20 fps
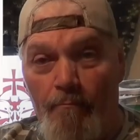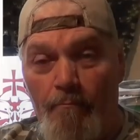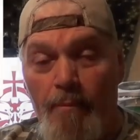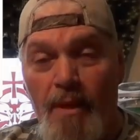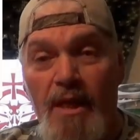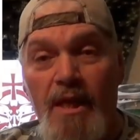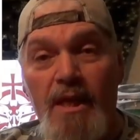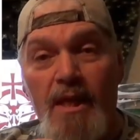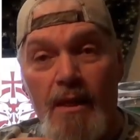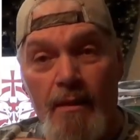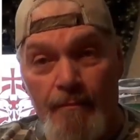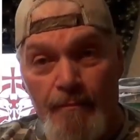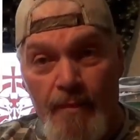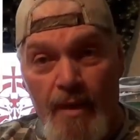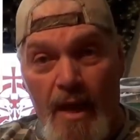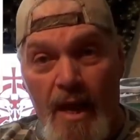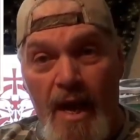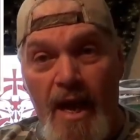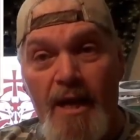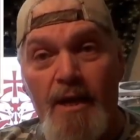Me
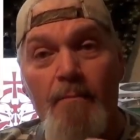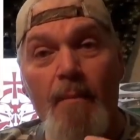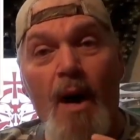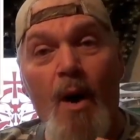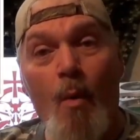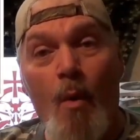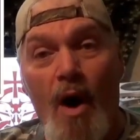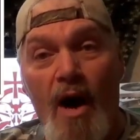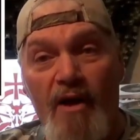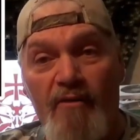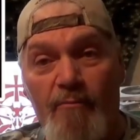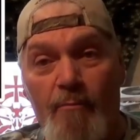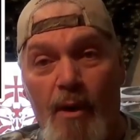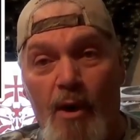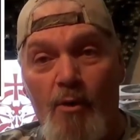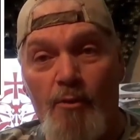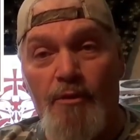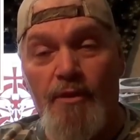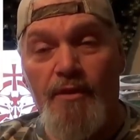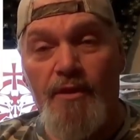and my wife
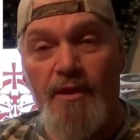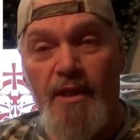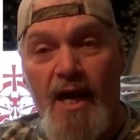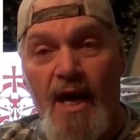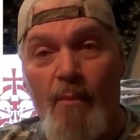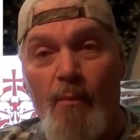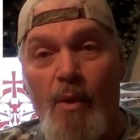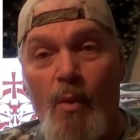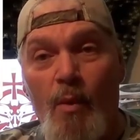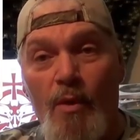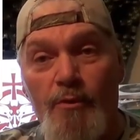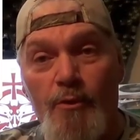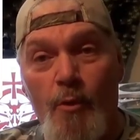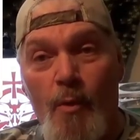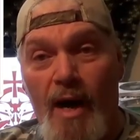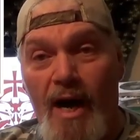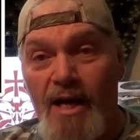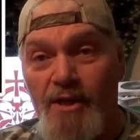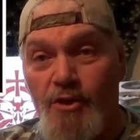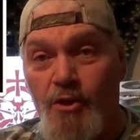both at the time we went
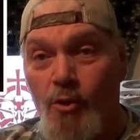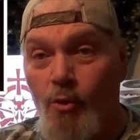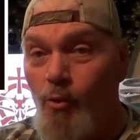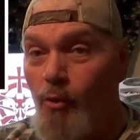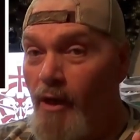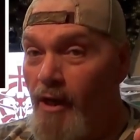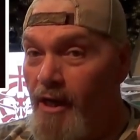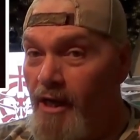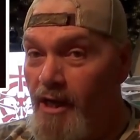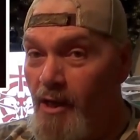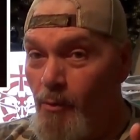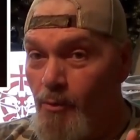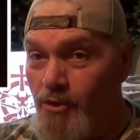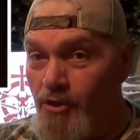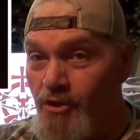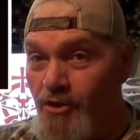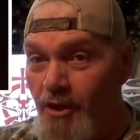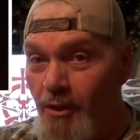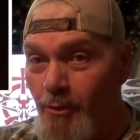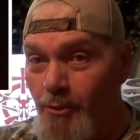through high school, he was
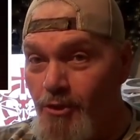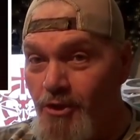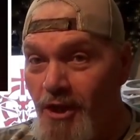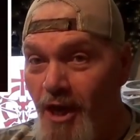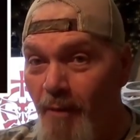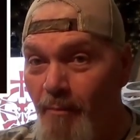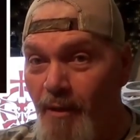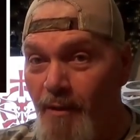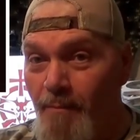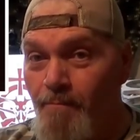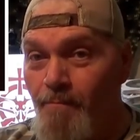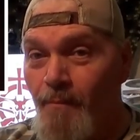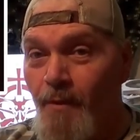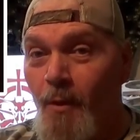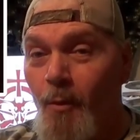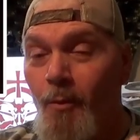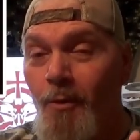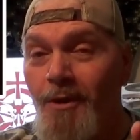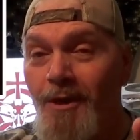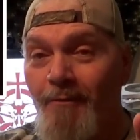still subbing
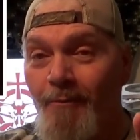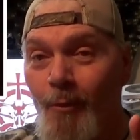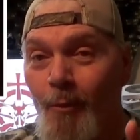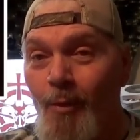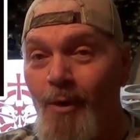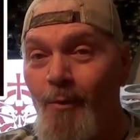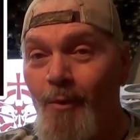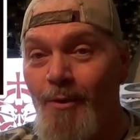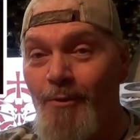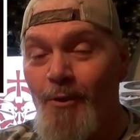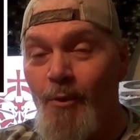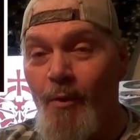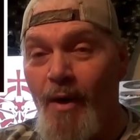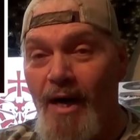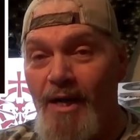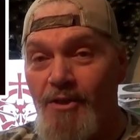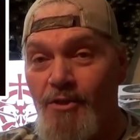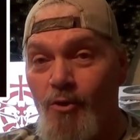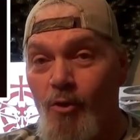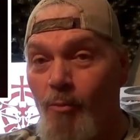whenever we went through
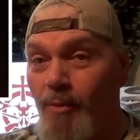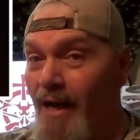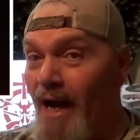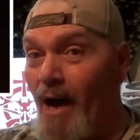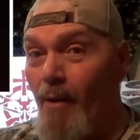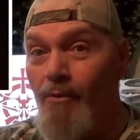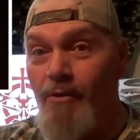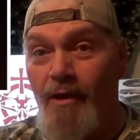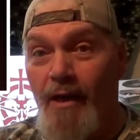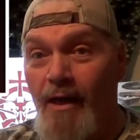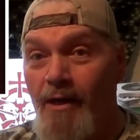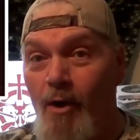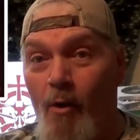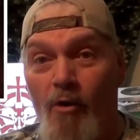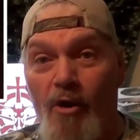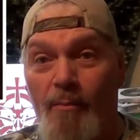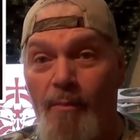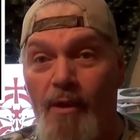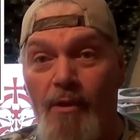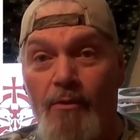high school, but I was, I'd
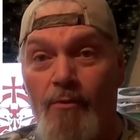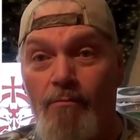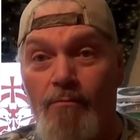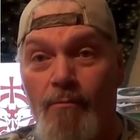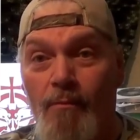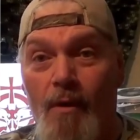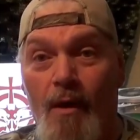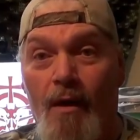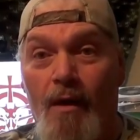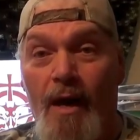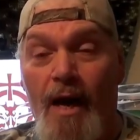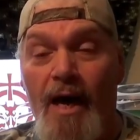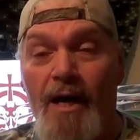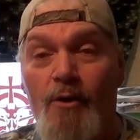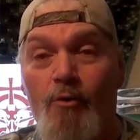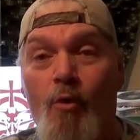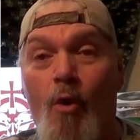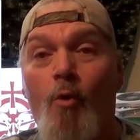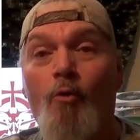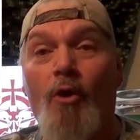already been, uh, I
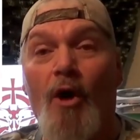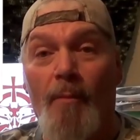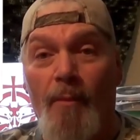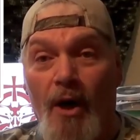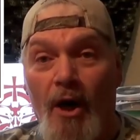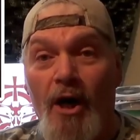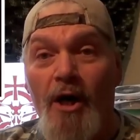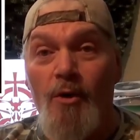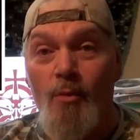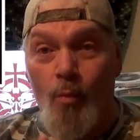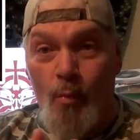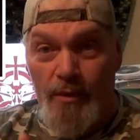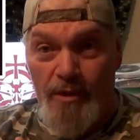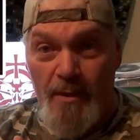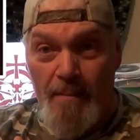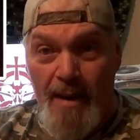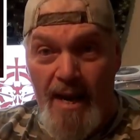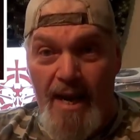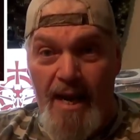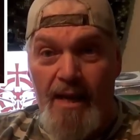had grown up hunting with
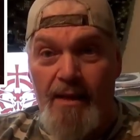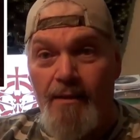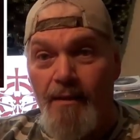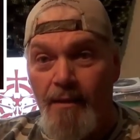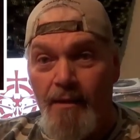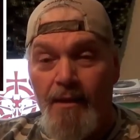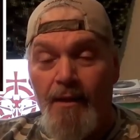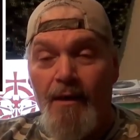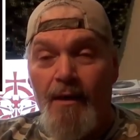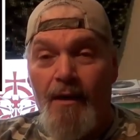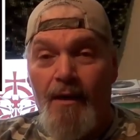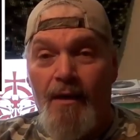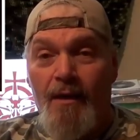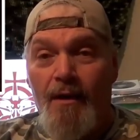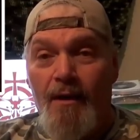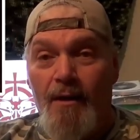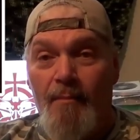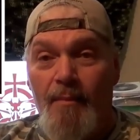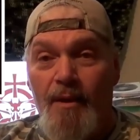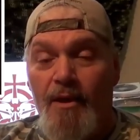the man
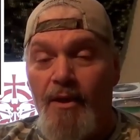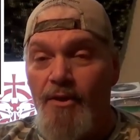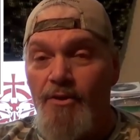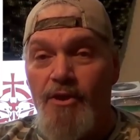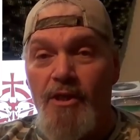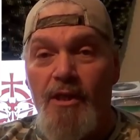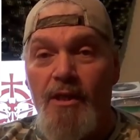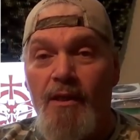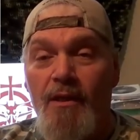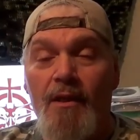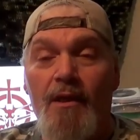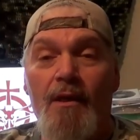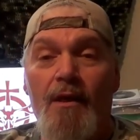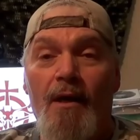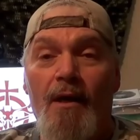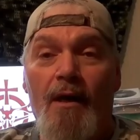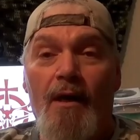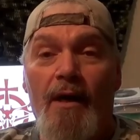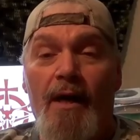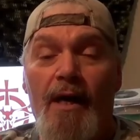uh, because he
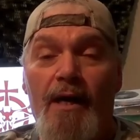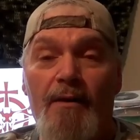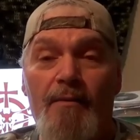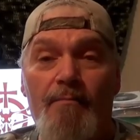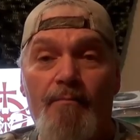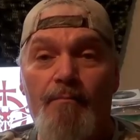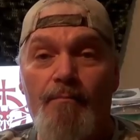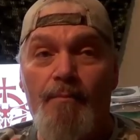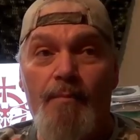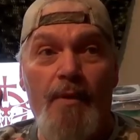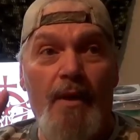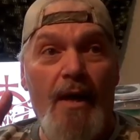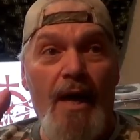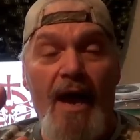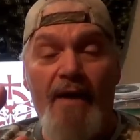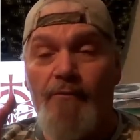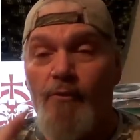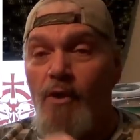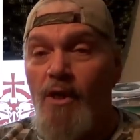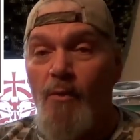had,
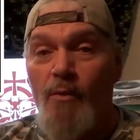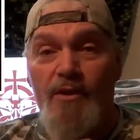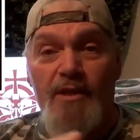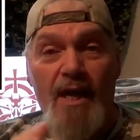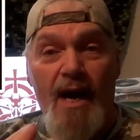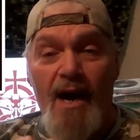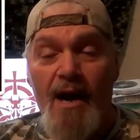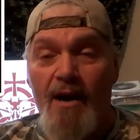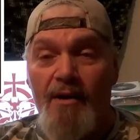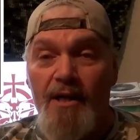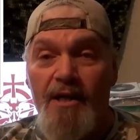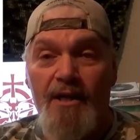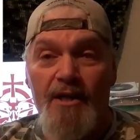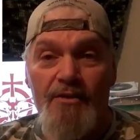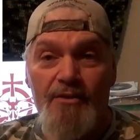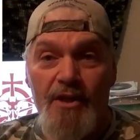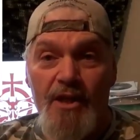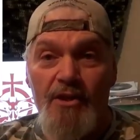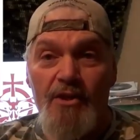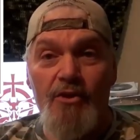after he retired, he
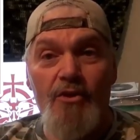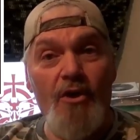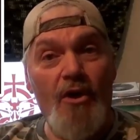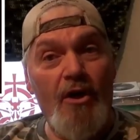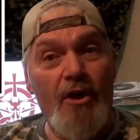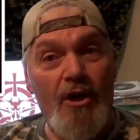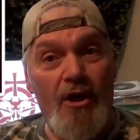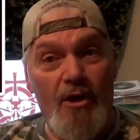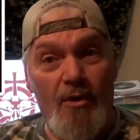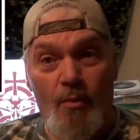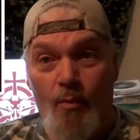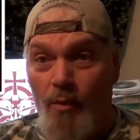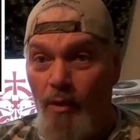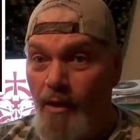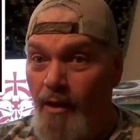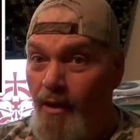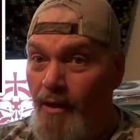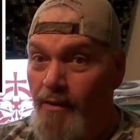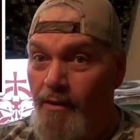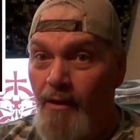continued to hunt
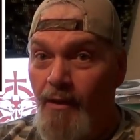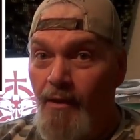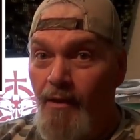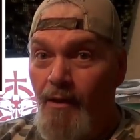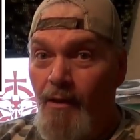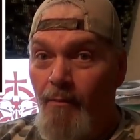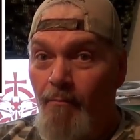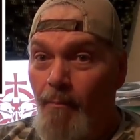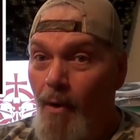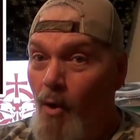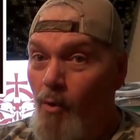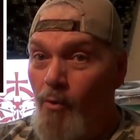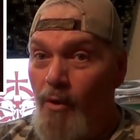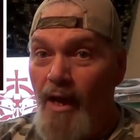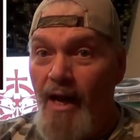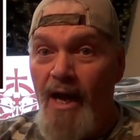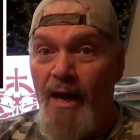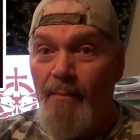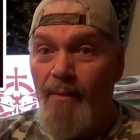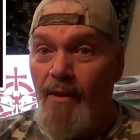with Bone
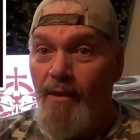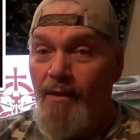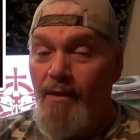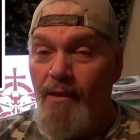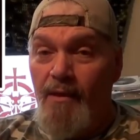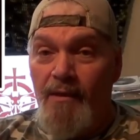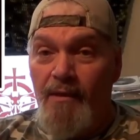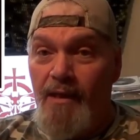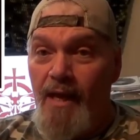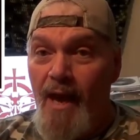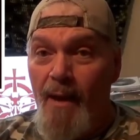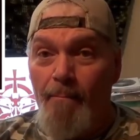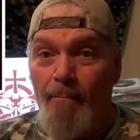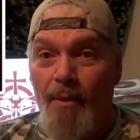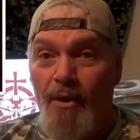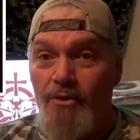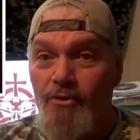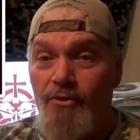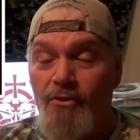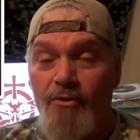Hammond and Captain
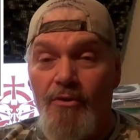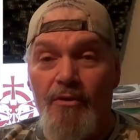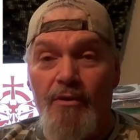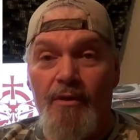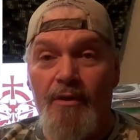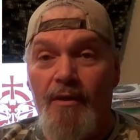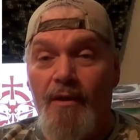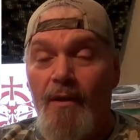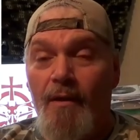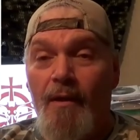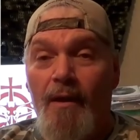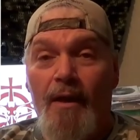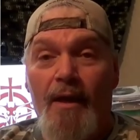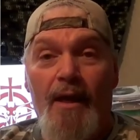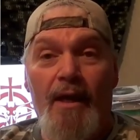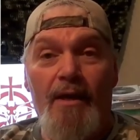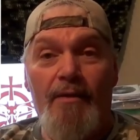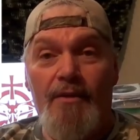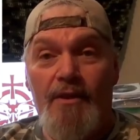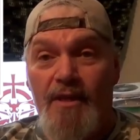Buster and
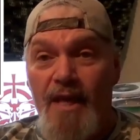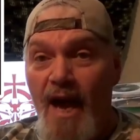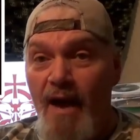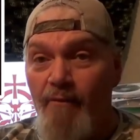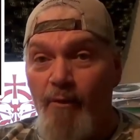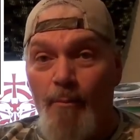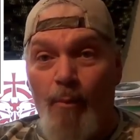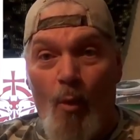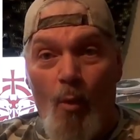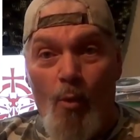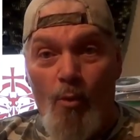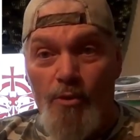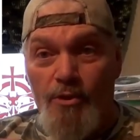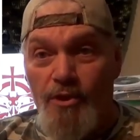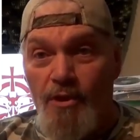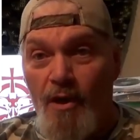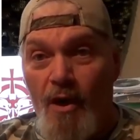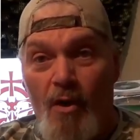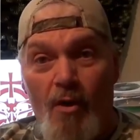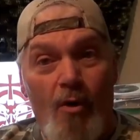and the
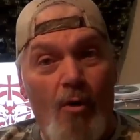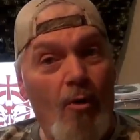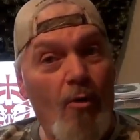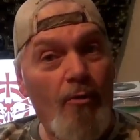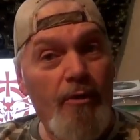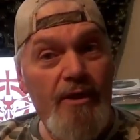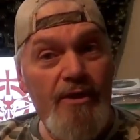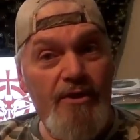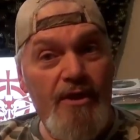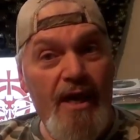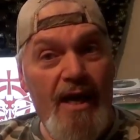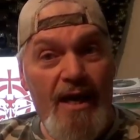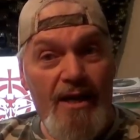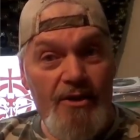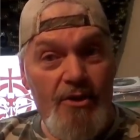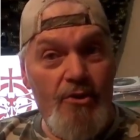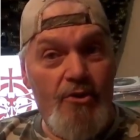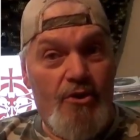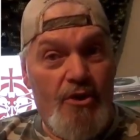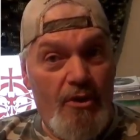Davenports and all these
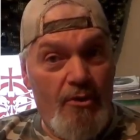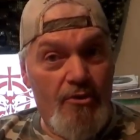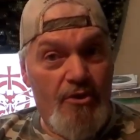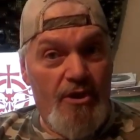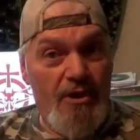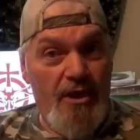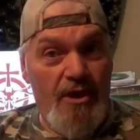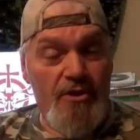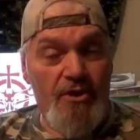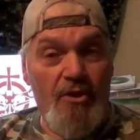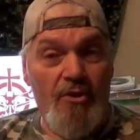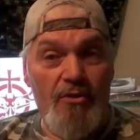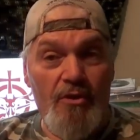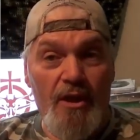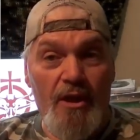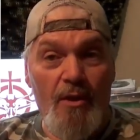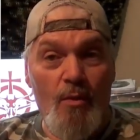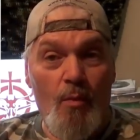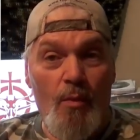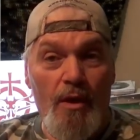guys you still see us hooked
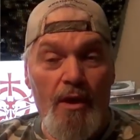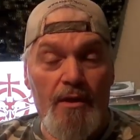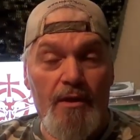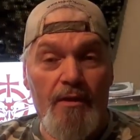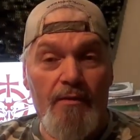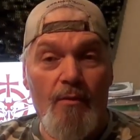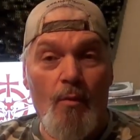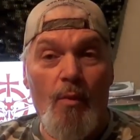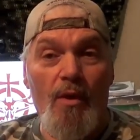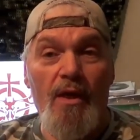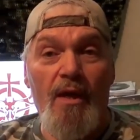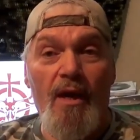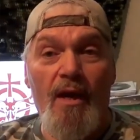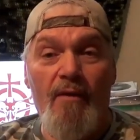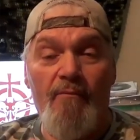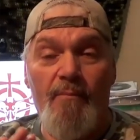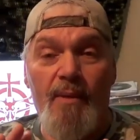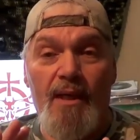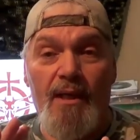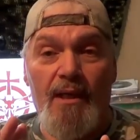in with, we
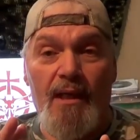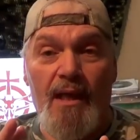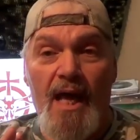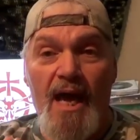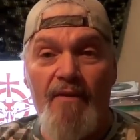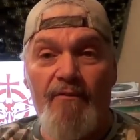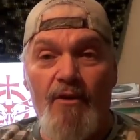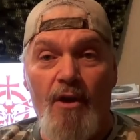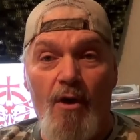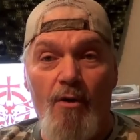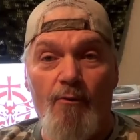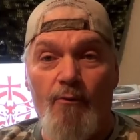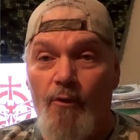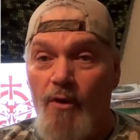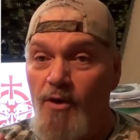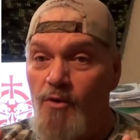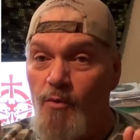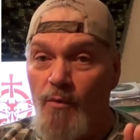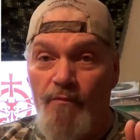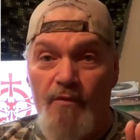have been lifelong friends.